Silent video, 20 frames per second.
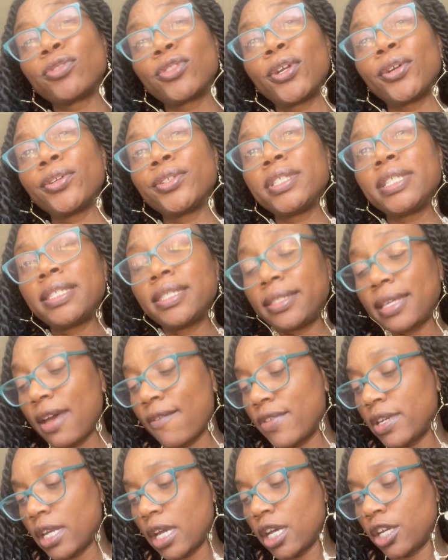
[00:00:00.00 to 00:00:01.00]

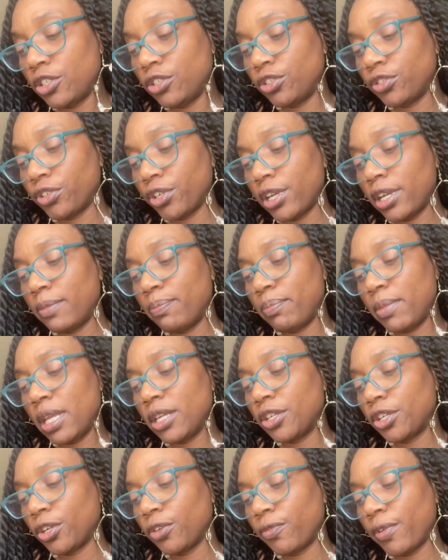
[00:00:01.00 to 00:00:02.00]
3,700
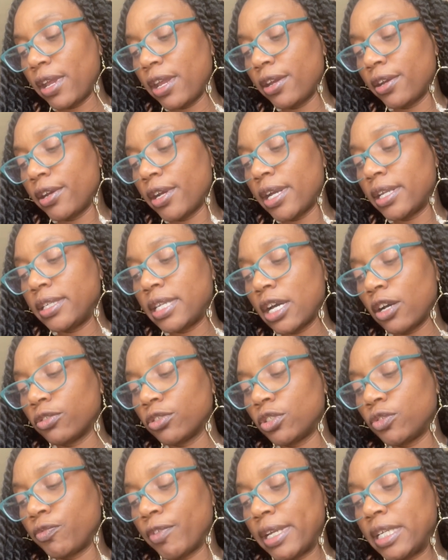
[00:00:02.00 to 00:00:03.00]
mid-career
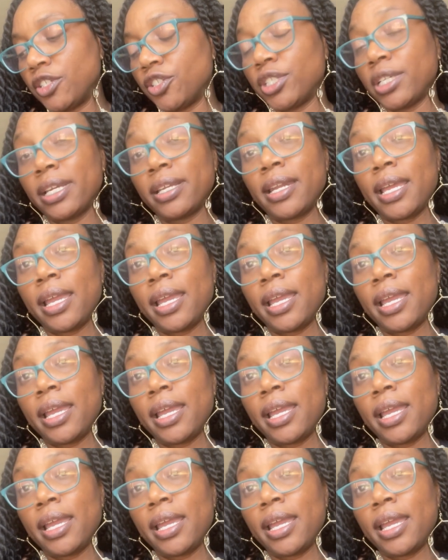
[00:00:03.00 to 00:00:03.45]
adults ranging in